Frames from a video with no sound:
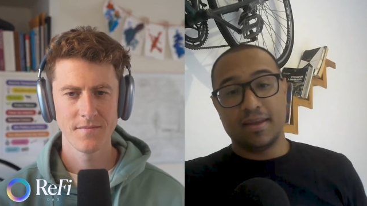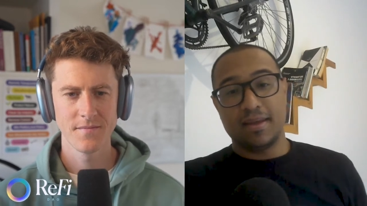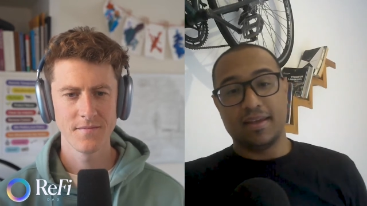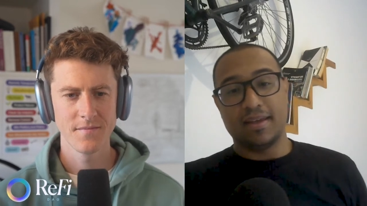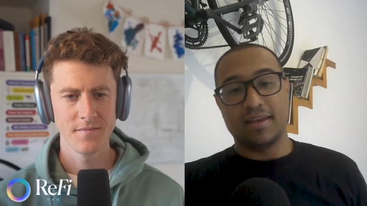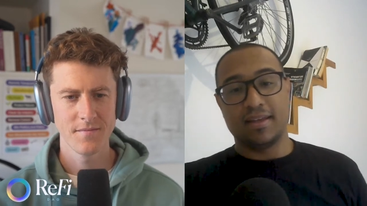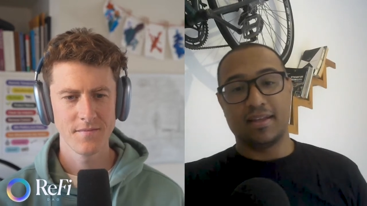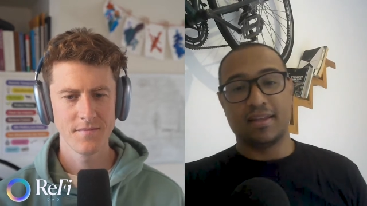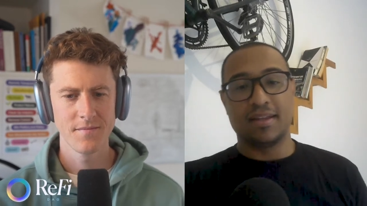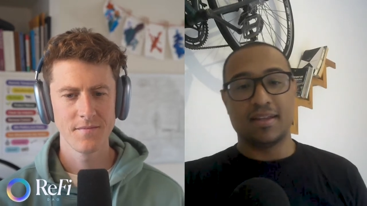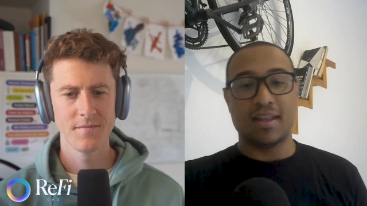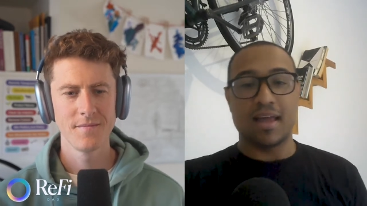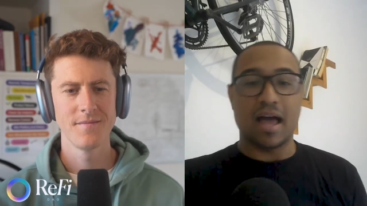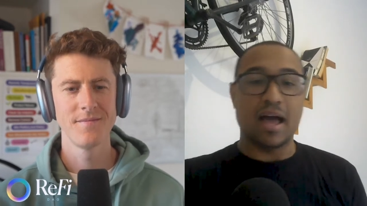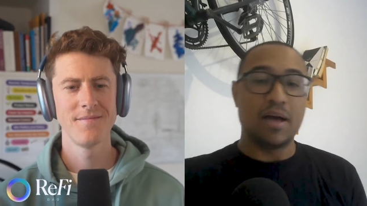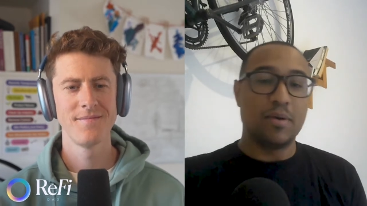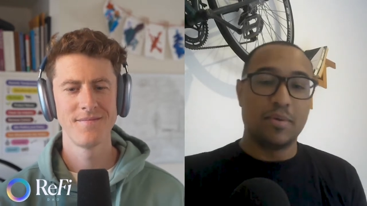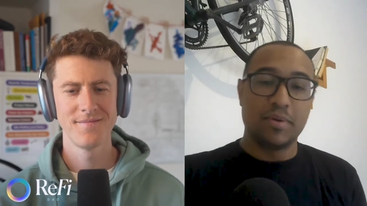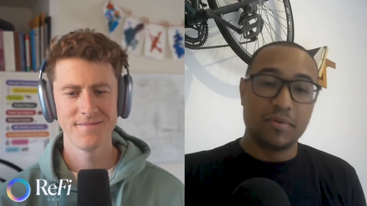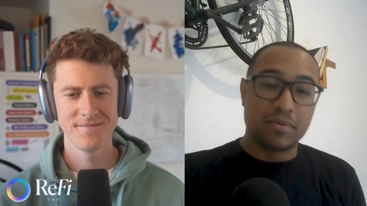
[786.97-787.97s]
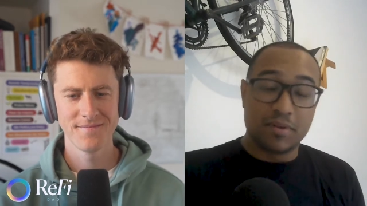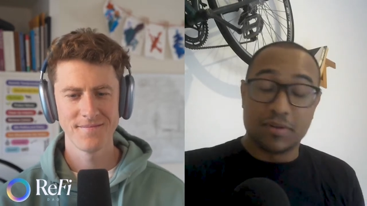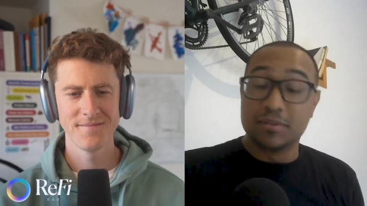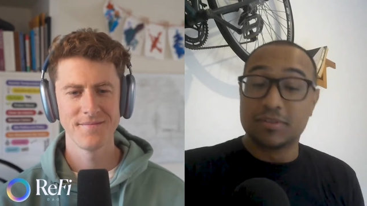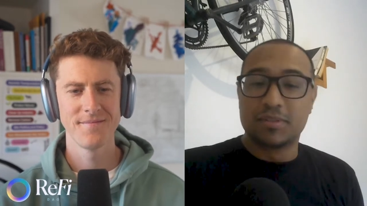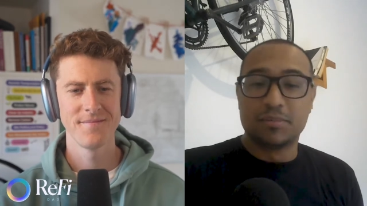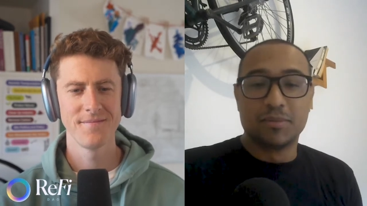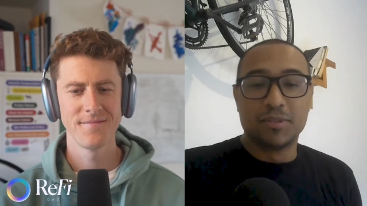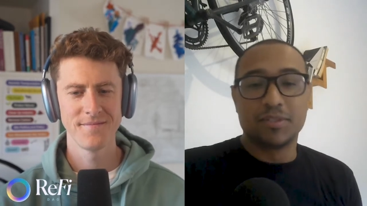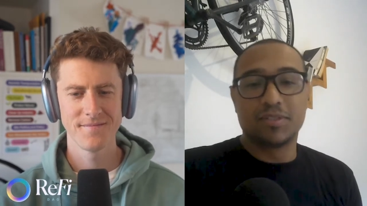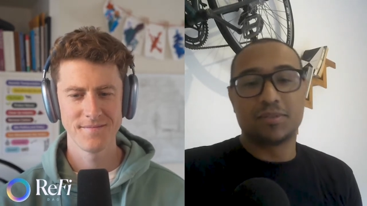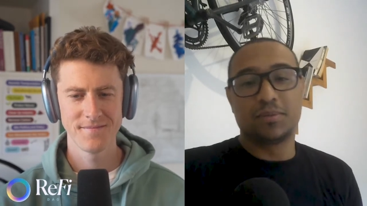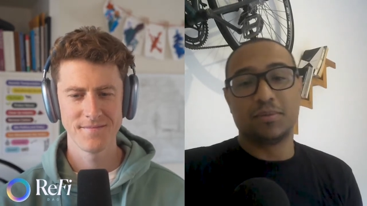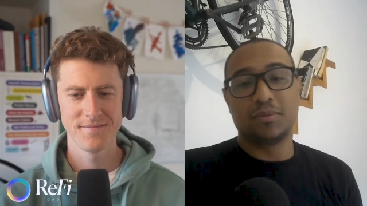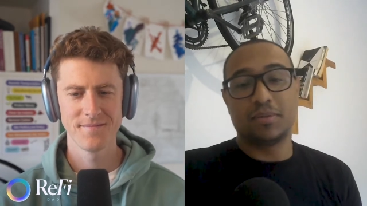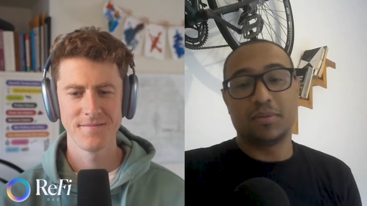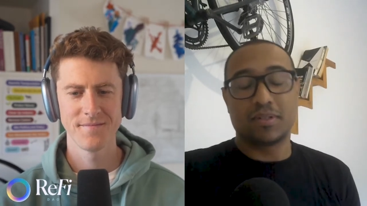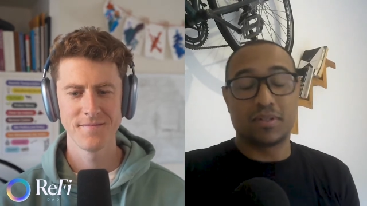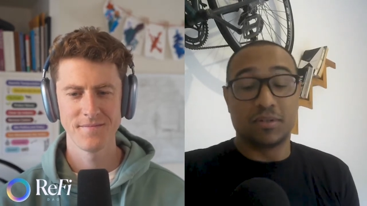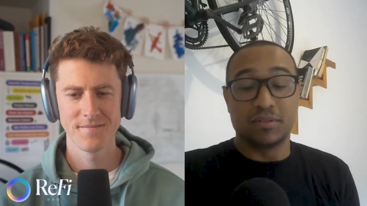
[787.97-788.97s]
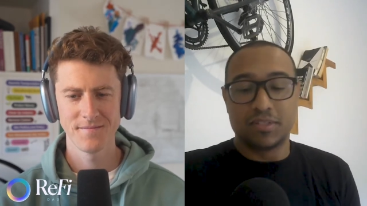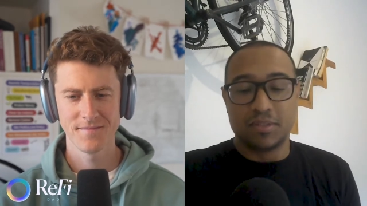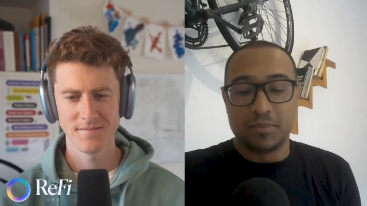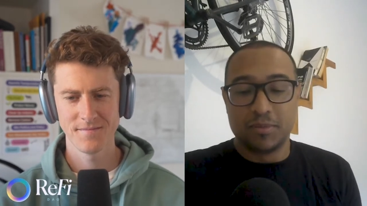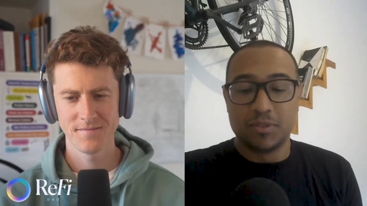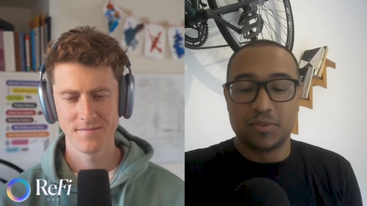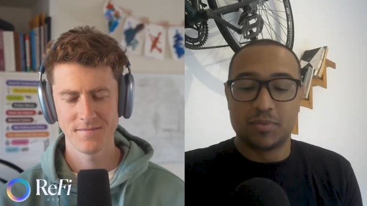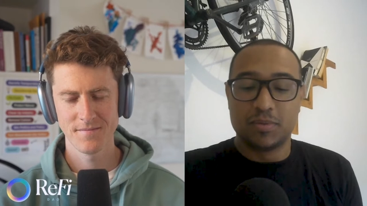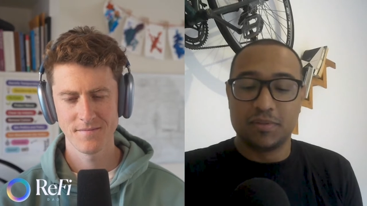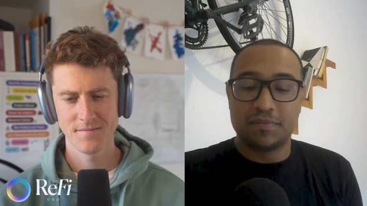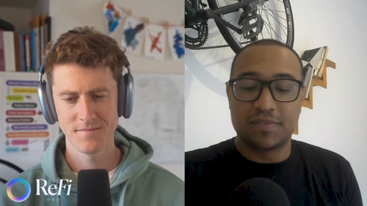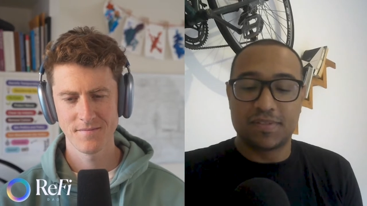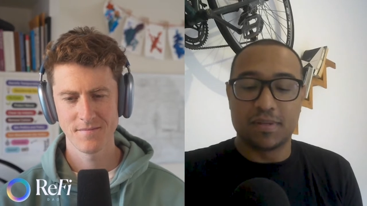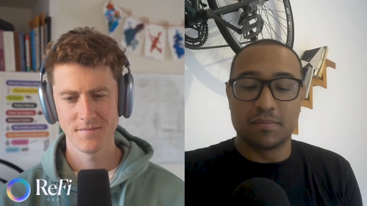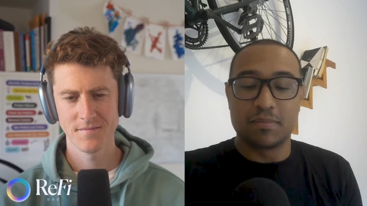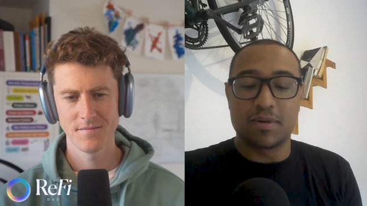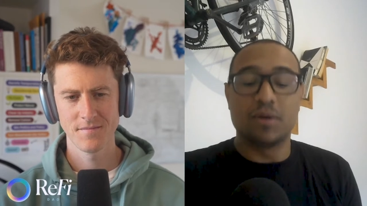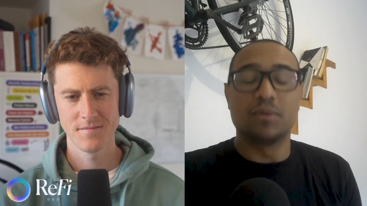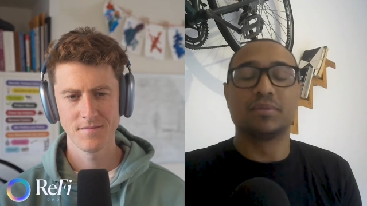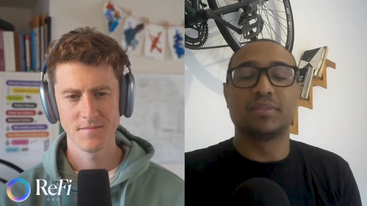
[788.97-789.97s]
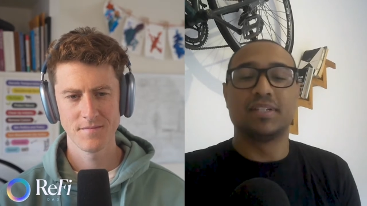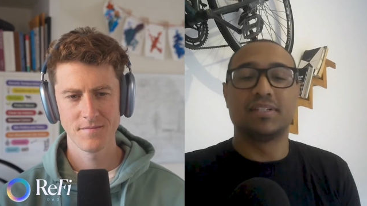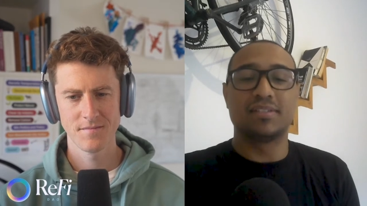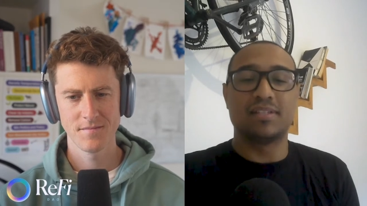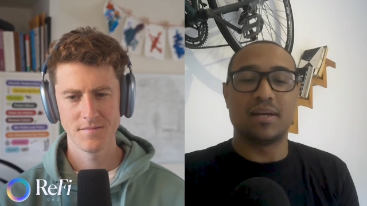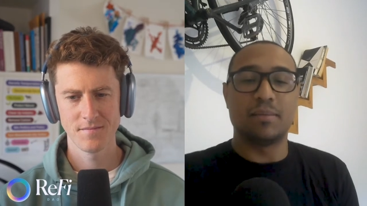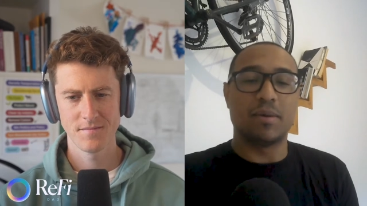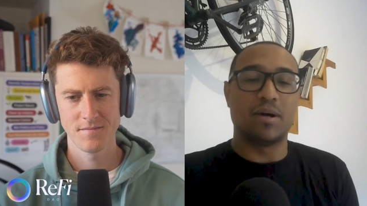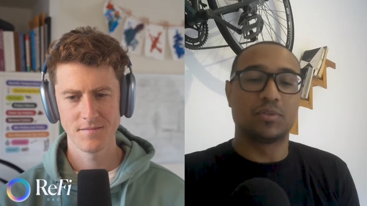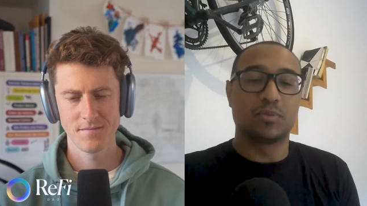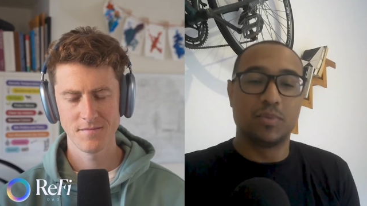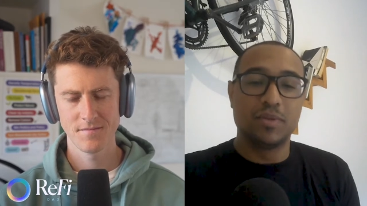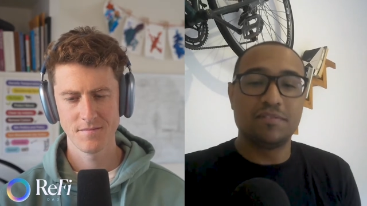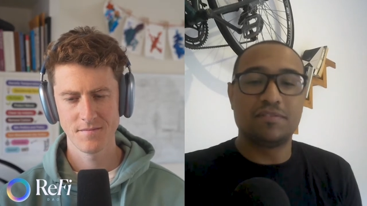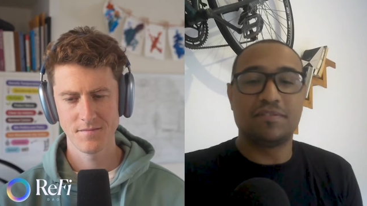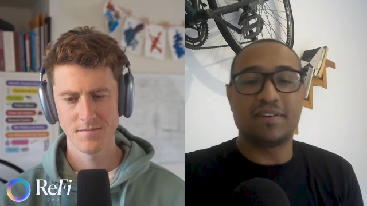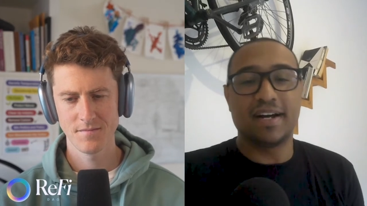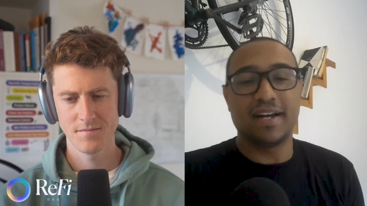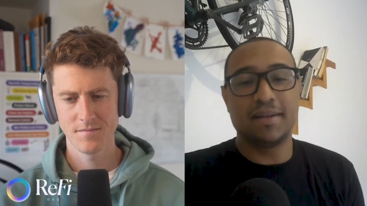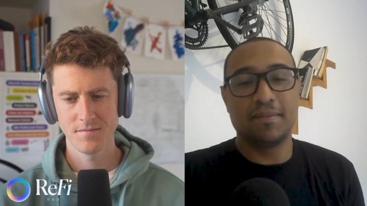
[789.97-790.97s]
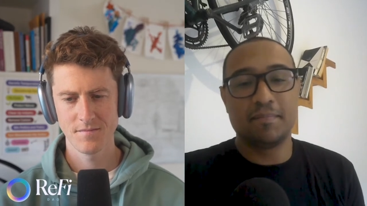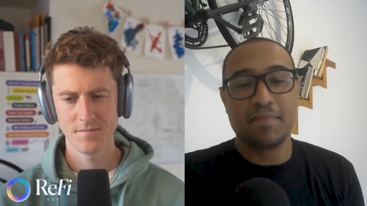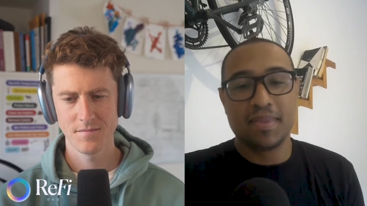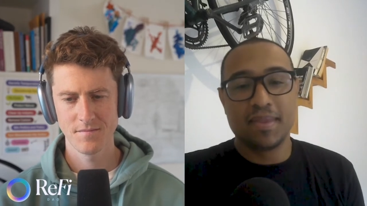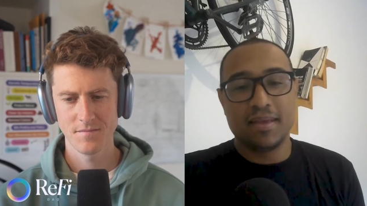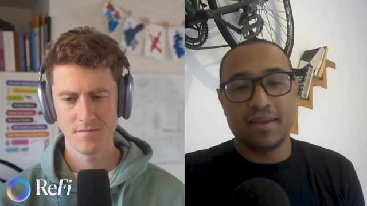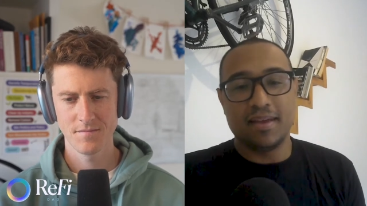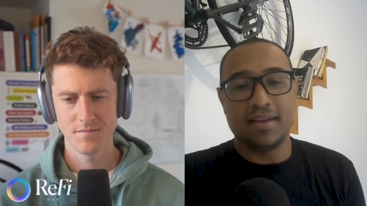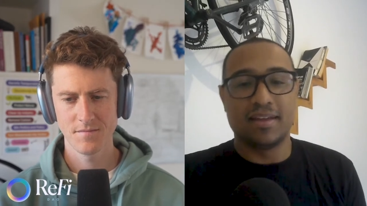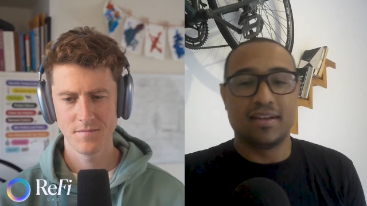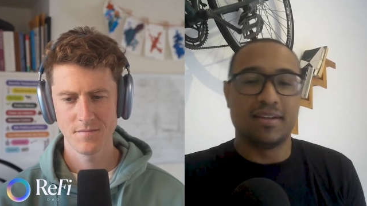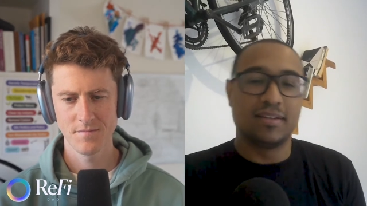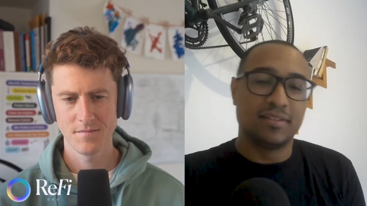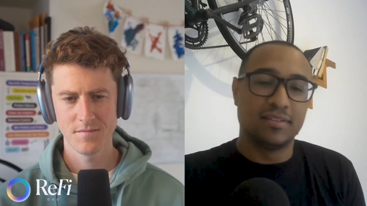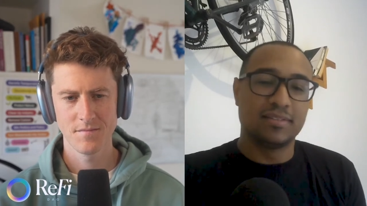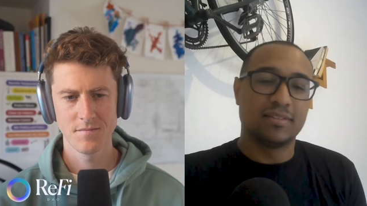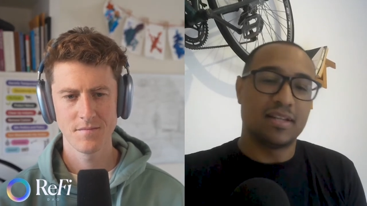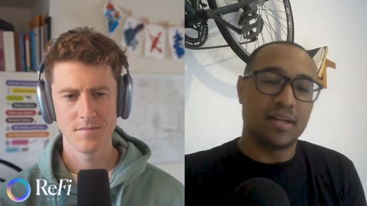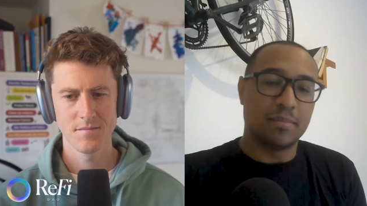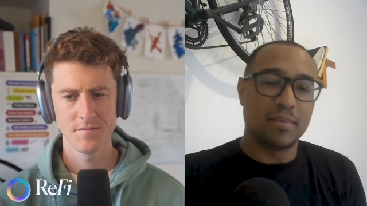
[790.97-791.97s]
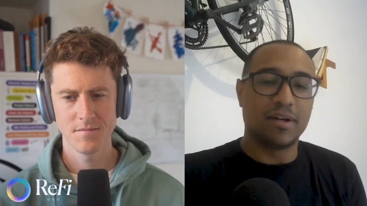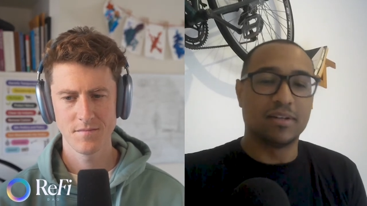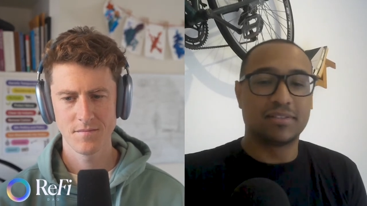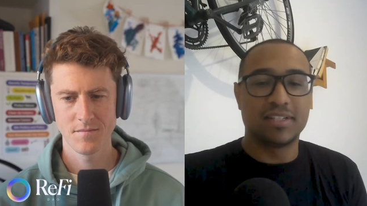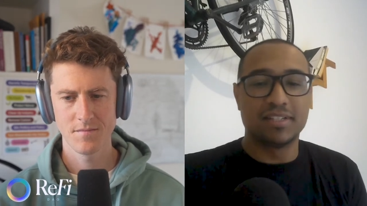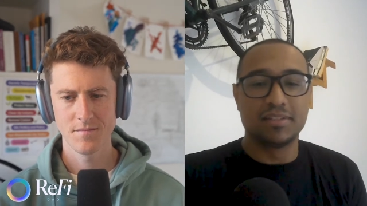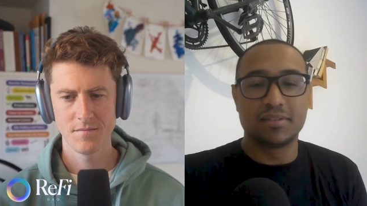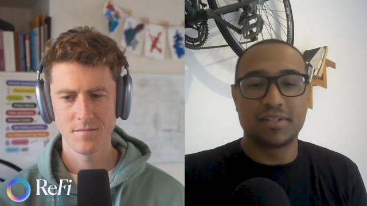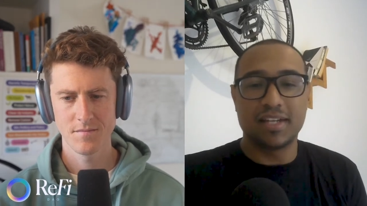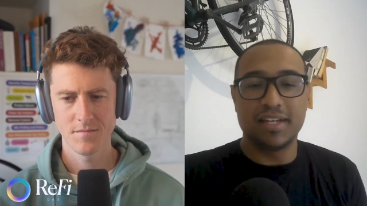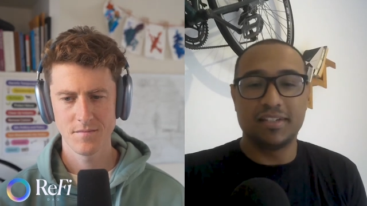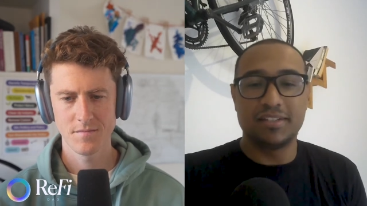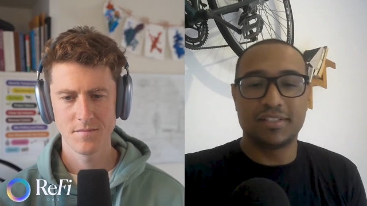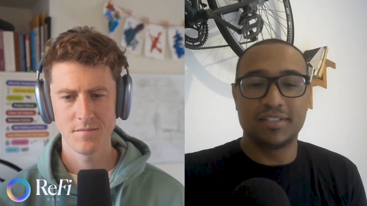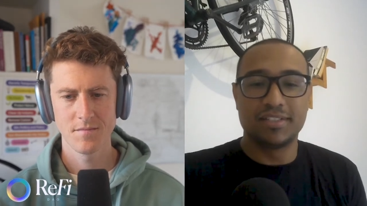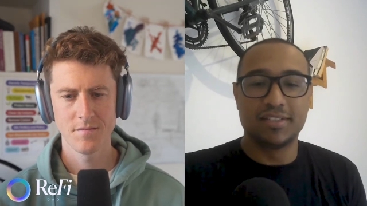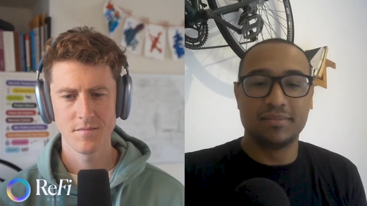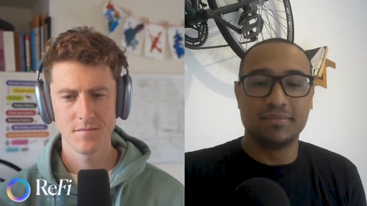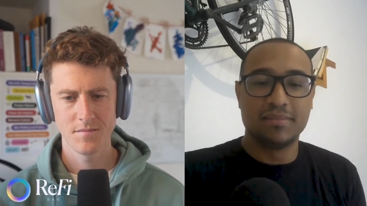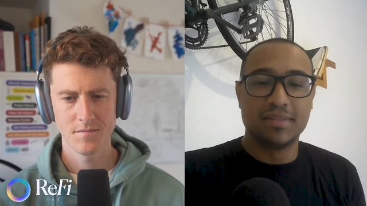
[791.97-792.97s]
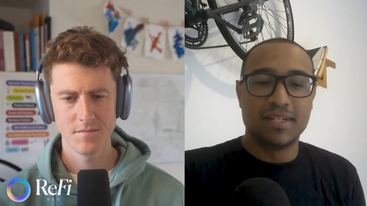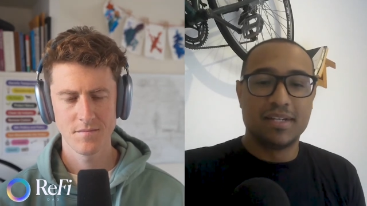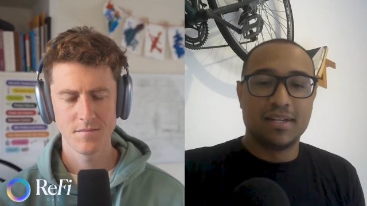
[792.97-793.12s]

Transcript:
Speaker 1: and I will contribute contribute with some content about refi and about education